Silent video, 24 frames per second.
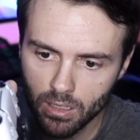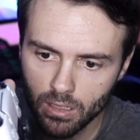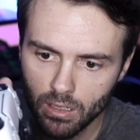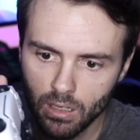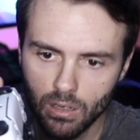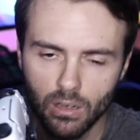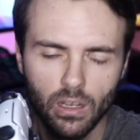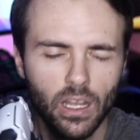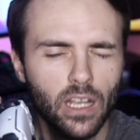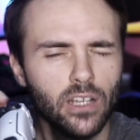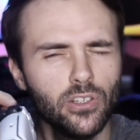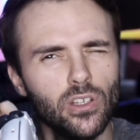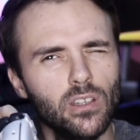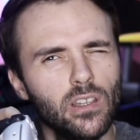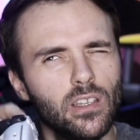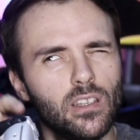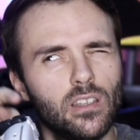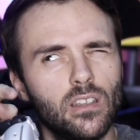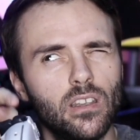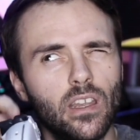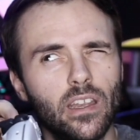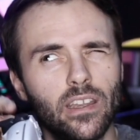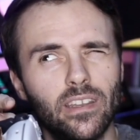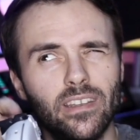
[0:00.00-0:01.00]
Oh,
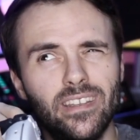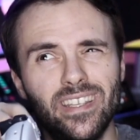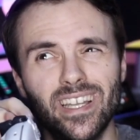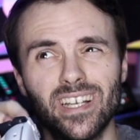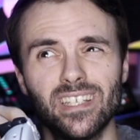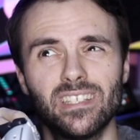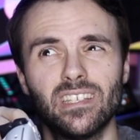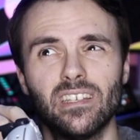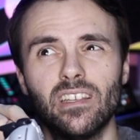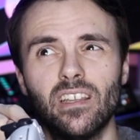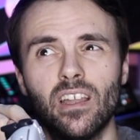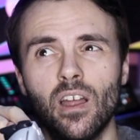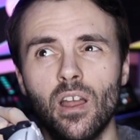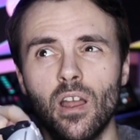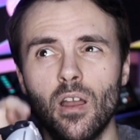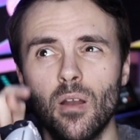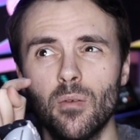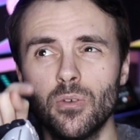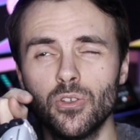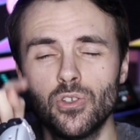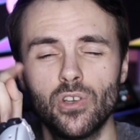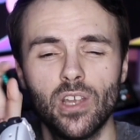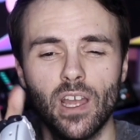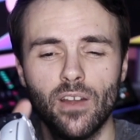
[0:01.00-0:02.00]
actually it does it.
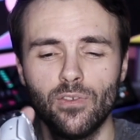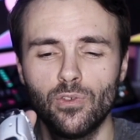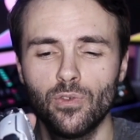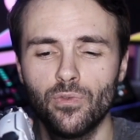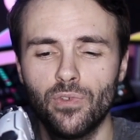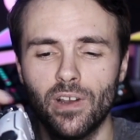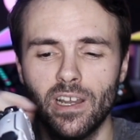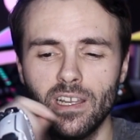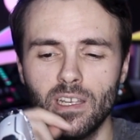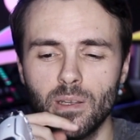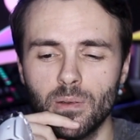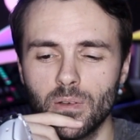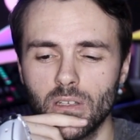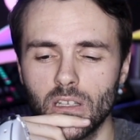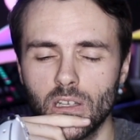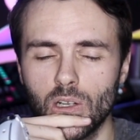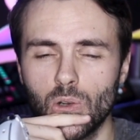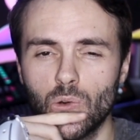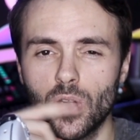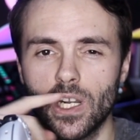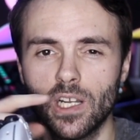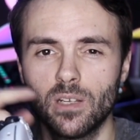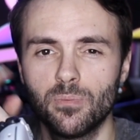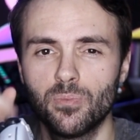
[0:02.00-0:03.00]
But you have to find the
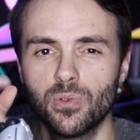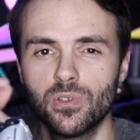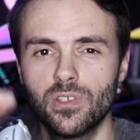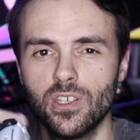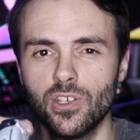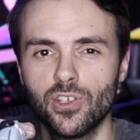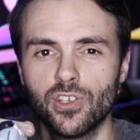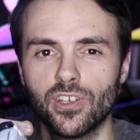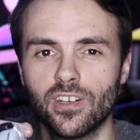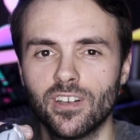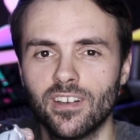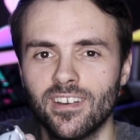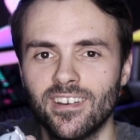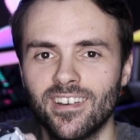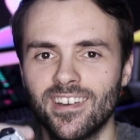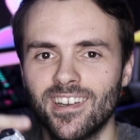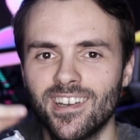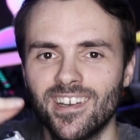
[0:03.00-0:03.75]
correct position.